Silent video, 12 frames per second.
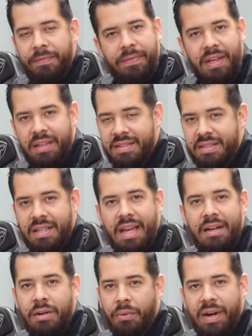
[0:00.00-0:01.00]
fix
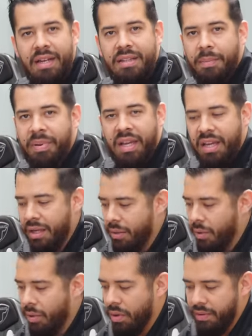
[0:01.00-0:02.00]
and correct the paint
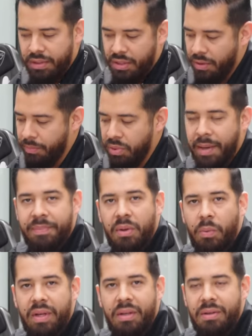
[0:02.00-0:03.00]
or, you know, prep
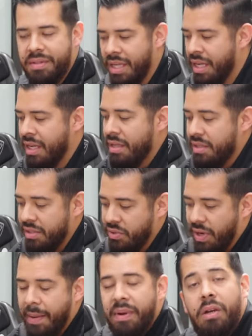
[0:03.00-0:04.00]
your wheels.
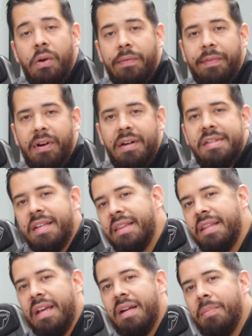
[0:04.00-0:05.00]
Ceramic coat first,
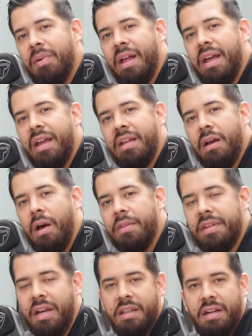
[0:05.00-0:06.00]
and then apply all
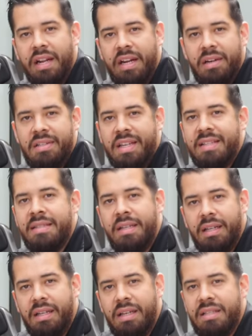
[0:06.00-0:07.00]
the other layers like
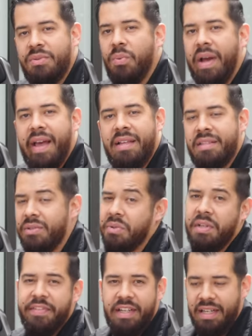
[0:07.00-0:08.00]
sealants, waxes,
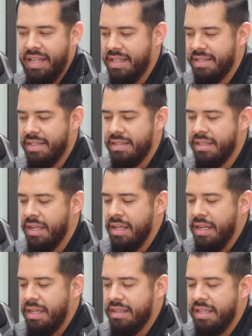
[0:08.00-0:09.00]
or even glazes.
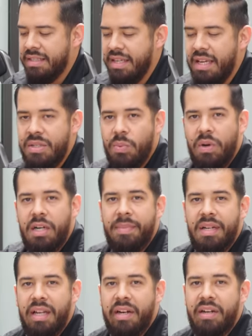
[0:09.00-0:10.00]
In this case, we're gonna
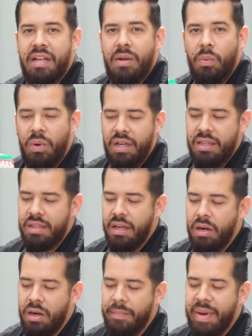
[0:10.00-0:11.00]
be layering it with
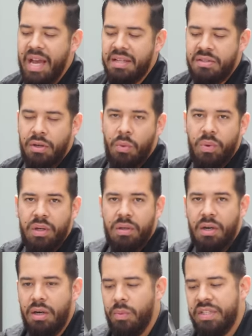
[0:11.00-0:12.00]
our Max Coat Wheel
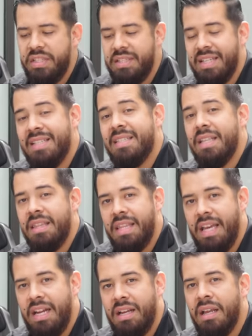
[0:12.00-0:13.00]
Guard, which is a
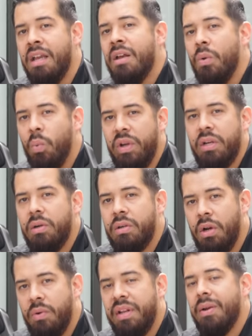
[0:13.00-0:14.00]
synthetic wheel
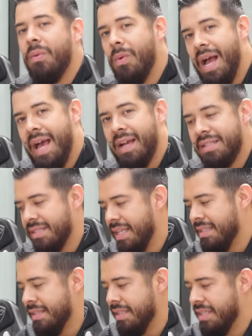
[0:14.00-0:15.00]
coating wax
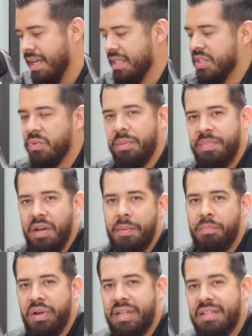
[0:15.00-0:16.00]
that's designed to repel
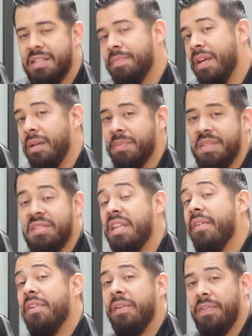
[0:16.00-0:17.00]
brake dust by up to
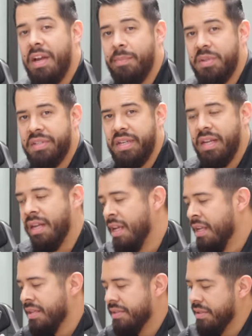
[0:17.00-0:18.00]
seventy-five percent.
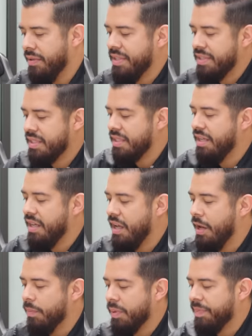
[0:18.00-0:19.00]
So this is gonna
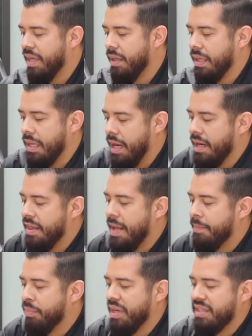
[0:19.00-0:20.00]
help repel a lot of
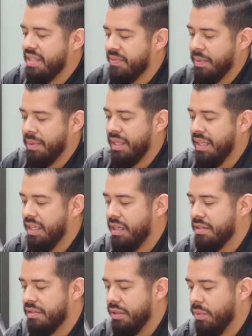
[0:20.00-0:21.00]
that brake dust from clinging
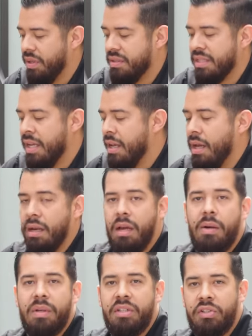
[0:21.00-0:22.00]
onto your wheels,
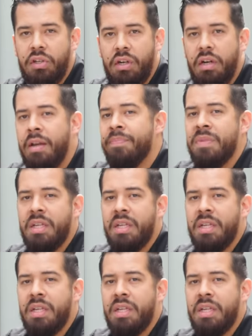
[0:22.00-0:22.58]
along with dirt,